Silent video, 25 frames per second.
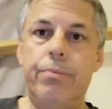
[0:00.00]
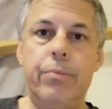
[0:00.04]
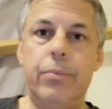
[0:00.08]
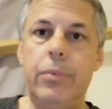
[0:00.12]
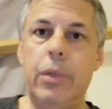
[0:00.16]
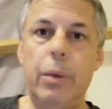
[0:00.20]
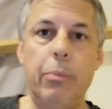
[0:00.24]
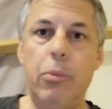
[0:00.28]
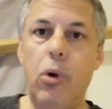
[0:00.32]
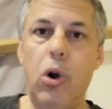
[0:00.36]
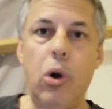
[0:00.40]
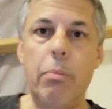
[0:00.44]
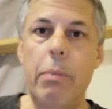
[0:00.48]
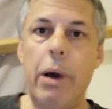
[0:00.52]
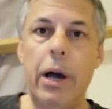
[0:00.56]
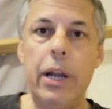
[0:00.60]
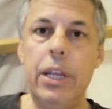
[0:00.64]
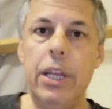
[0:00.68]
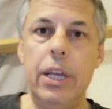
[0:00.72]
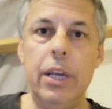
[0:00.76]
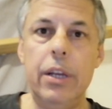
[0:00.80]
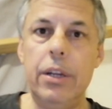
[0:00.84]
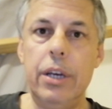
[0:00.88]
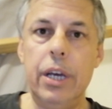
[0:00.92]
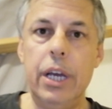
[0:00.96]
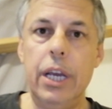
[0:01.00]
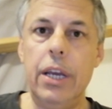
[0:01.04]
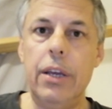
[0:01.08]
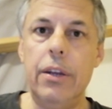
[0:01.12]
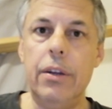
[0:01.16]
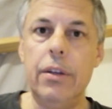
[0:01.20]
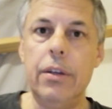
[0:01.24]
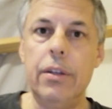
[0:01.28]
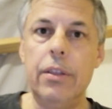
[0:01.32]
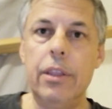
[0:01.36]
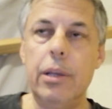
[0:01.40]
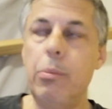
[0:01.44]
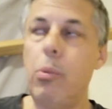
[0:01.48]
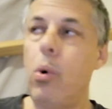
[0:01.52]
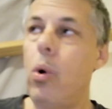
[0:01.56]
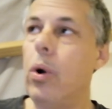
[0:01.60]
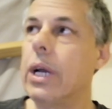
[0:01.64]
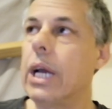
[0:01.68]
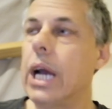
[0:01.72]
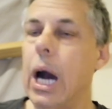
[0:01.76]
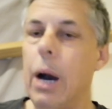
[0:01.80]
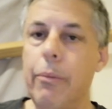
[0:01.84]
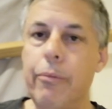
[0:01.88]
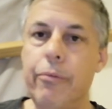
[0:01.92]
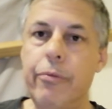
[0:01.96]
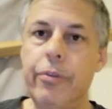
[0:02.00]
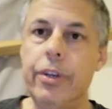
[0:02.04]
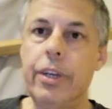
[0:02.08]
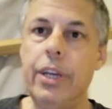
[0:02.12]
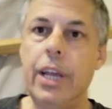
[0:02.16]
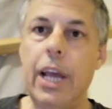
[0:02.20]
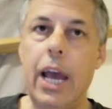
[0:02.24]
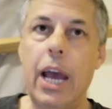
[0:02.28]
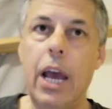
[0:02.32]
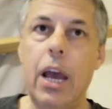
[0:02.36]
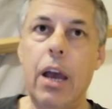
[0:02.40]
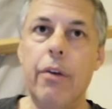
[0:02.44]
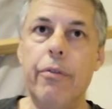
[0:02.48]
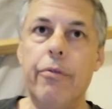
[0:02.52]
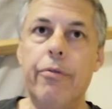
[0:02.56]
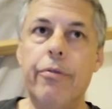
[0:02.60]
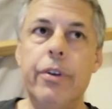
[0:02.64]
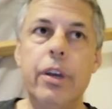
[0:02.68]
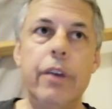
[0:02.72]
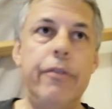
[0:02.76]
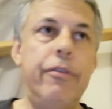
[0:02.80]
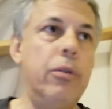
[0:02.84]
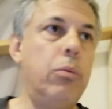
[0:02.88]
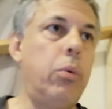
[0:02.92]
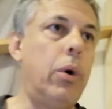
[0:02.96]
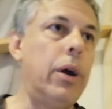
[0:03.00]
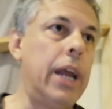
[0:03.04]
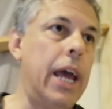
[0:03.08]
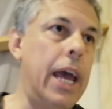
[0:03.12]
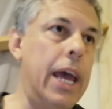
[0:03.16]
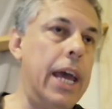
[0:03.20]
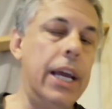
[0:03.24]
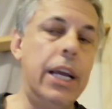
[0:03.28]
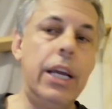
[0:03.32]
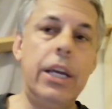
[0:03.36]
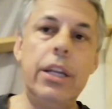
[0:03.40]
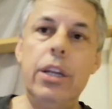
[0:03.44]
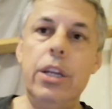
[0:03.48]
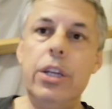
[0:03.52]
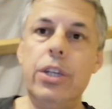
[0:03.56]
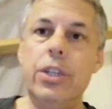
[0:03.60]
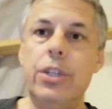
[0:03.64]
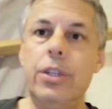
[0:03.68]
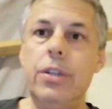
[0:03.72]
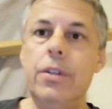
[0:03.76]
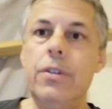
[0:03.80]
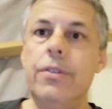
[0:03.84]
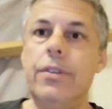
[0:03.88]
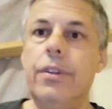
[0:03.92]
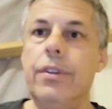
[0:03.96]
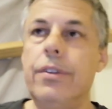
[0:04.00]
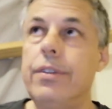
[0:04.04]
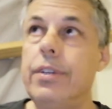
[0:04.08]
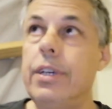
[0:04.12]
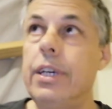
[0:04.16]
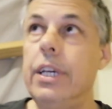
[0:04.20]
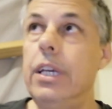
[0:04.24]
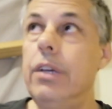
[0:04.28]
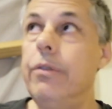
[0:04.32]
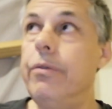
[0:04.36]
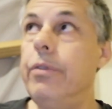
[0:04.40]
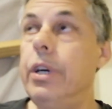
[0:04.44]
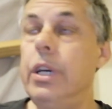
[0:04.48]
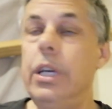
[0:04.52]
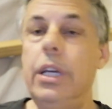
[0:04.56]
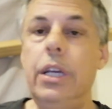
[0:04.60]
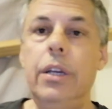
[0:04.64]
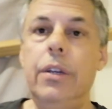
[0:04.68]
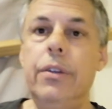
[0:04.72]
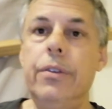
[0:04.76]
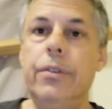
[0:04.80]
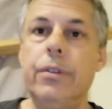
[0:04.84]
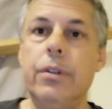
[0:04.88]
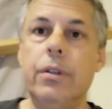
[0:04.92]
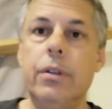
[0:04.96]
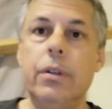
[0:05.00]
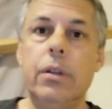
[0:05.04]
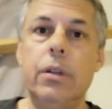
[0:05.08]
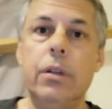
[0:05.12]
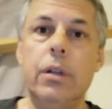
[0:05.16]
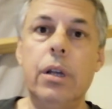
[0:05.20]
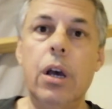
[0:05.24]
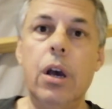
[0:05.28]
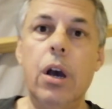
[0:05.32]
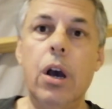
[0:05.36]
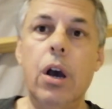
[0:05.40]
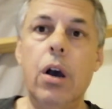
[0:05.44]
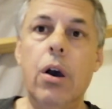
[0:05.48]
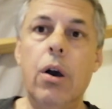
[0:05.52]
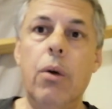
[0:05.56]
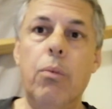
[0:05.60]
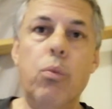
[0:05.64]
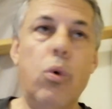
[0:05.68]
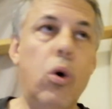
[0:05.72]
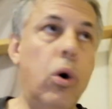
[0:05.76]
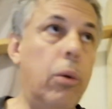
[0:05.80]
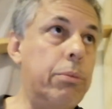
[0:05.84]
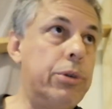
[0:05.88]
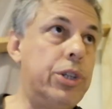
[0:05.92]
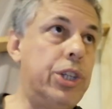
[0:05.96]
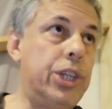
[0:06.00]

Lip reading: the more money you need, the more comfort you have. If you want air conditioners and TVs and warm